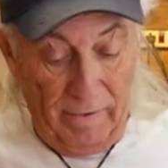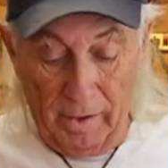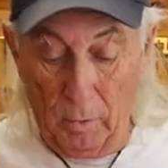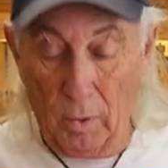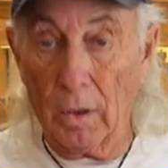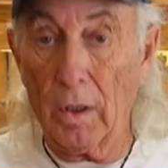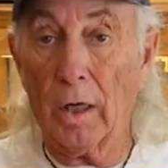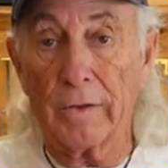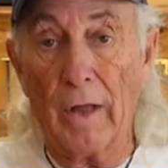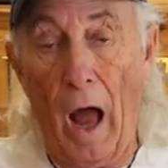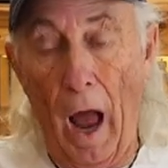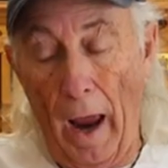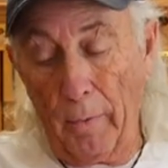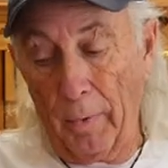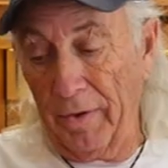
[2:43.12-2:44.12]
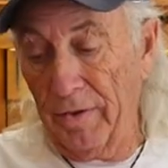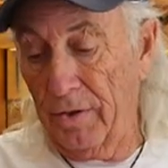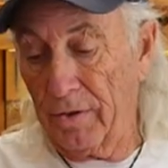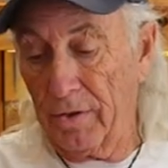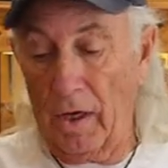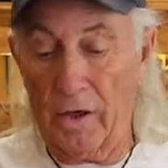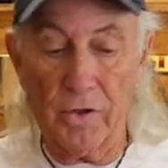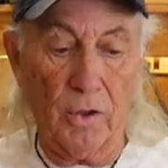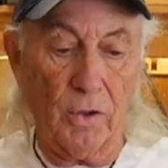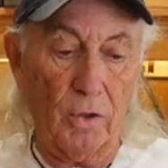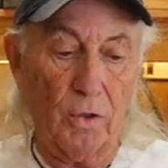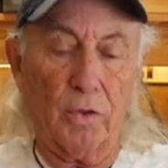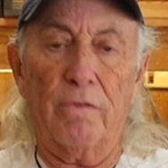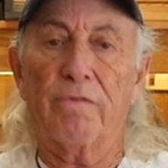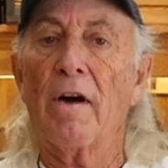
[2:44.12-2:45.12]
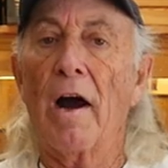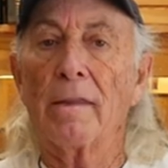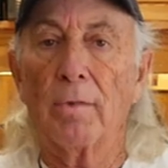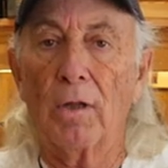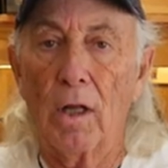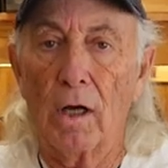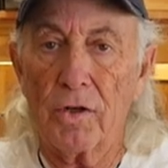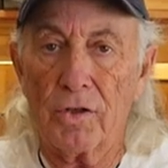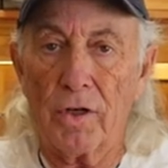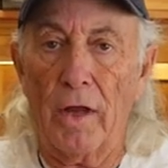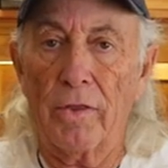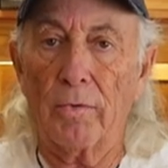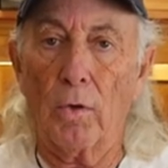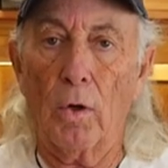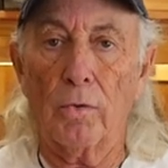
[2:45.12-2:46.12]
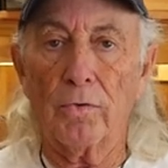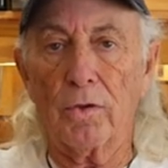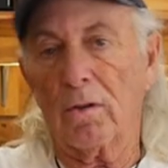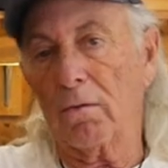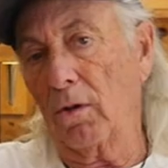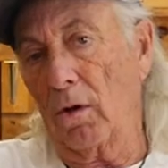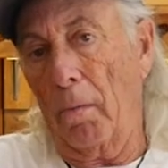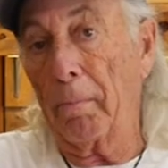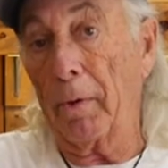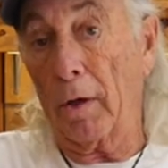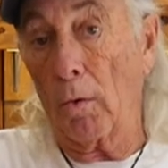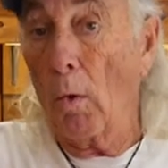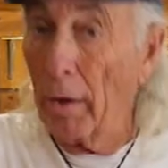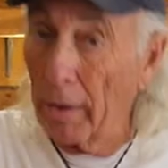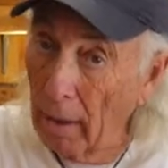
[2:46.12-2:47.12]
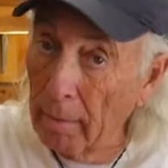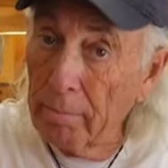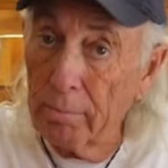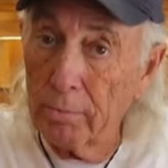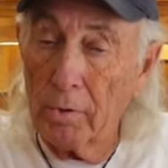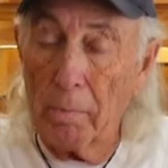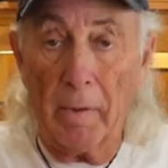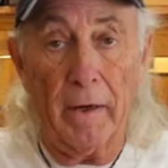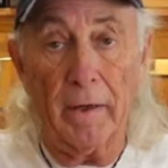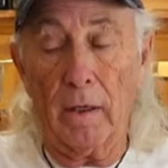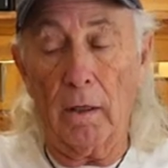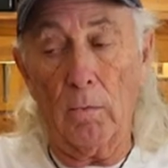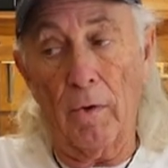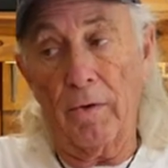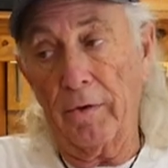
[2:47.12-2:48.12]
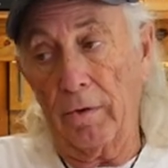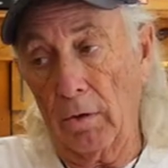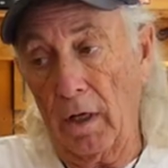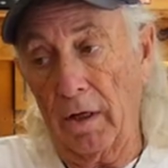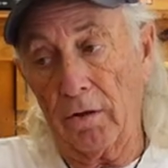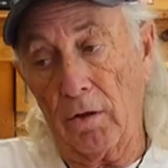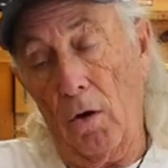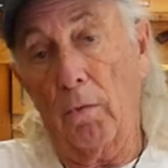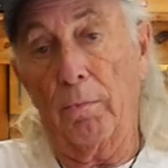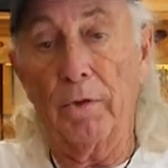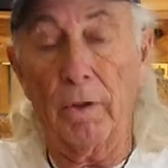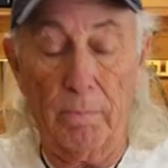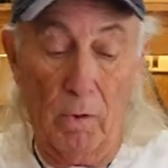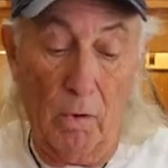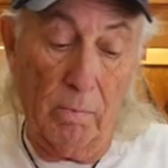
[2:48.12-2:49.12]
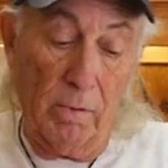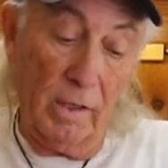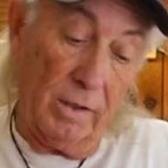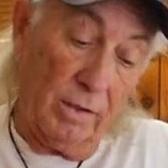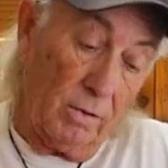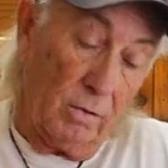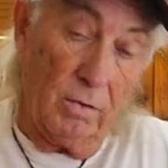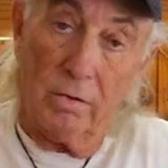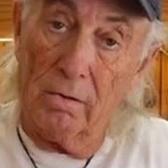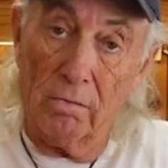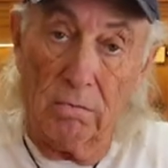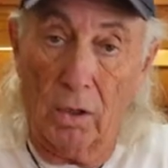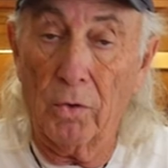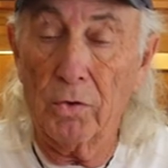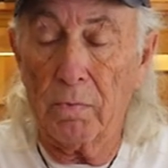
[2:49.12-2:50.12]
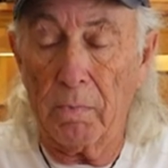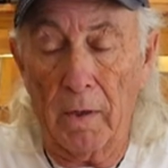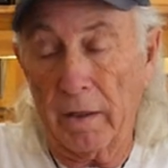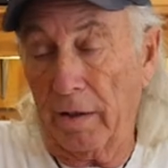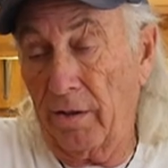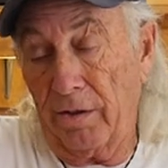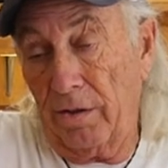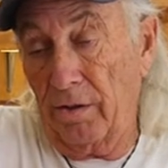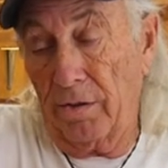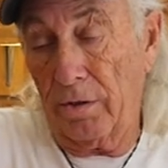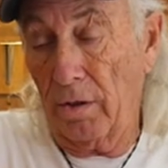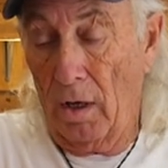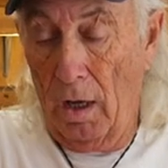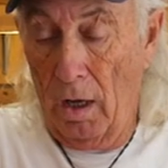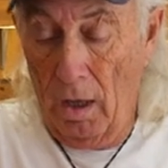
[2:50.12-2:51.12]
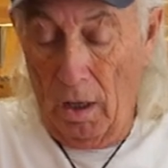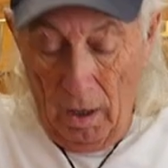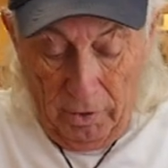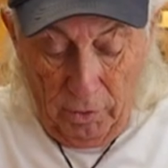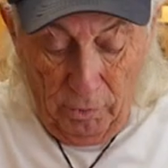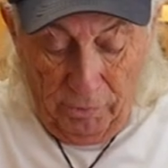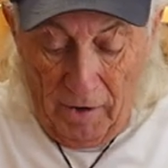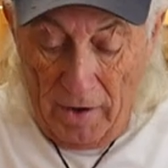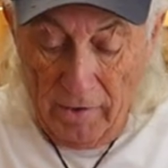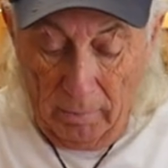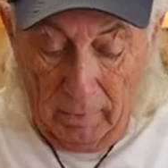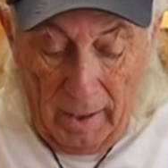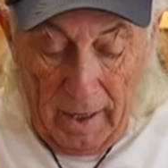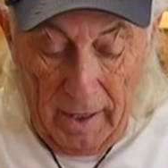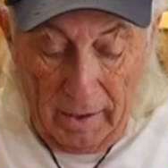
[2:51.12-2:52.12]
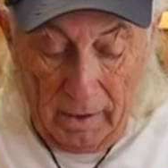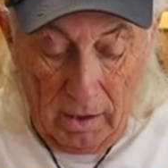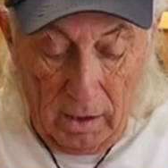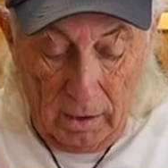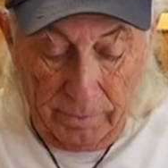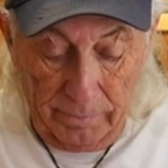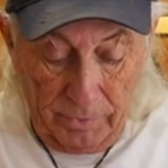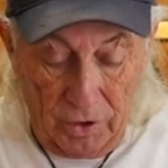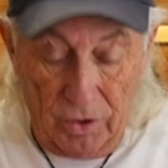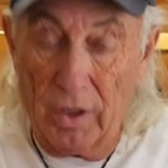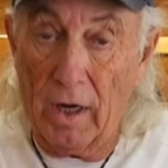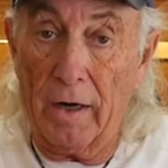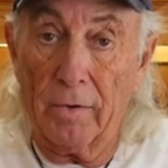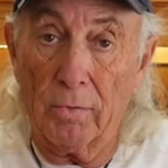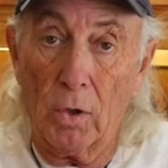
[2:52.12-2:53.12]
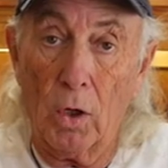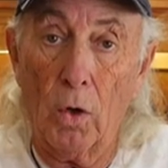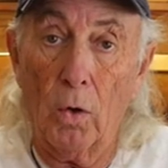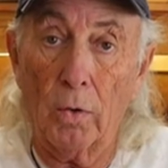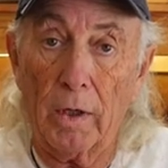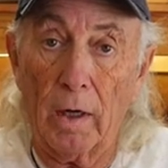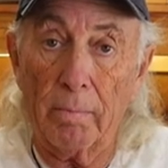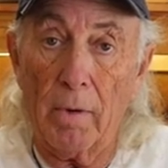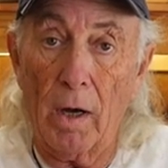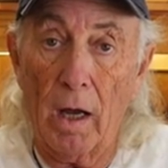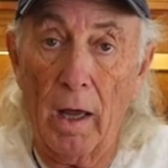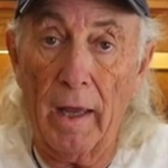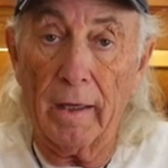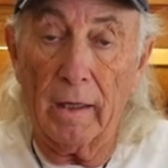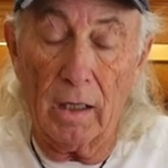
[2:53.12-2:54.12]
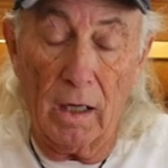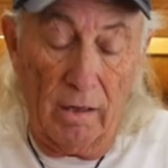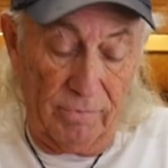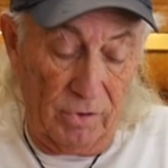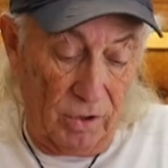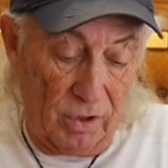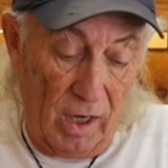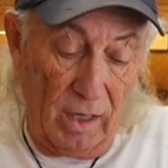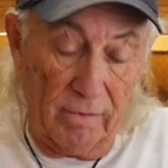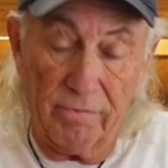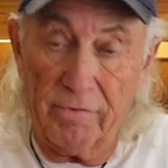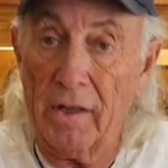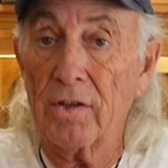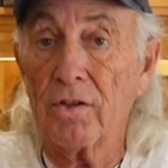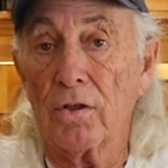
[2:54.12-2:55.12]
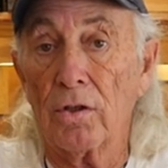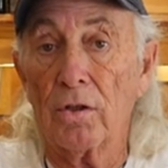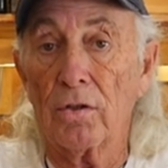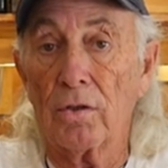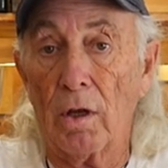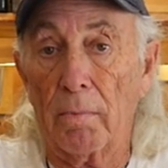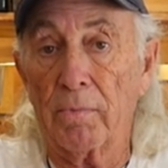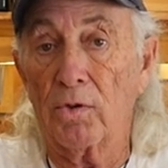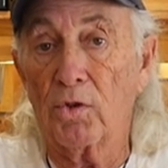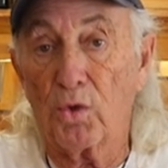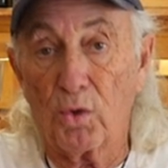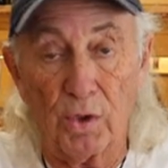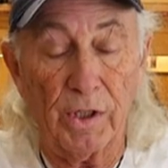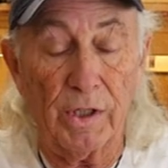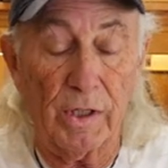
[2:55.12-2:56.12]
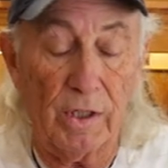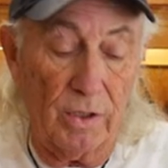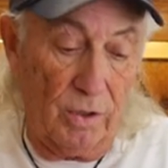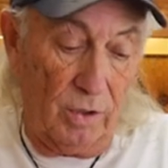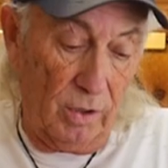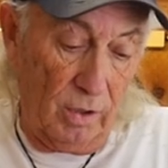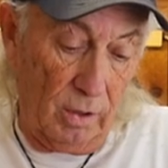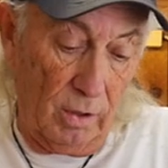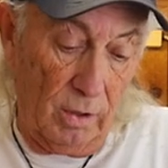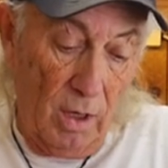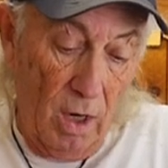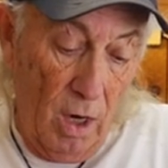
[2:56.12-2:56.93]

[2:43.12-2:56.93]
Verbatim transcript: anywhere along the highway these days, you can usually find them alongside the road. Just, you know, pick one up depending on whether you like the Home Depot bucket or the Lowe's bucket because you'll find them laying on the side of the road, up uh, hanging off the side of fences, up in trees, uh,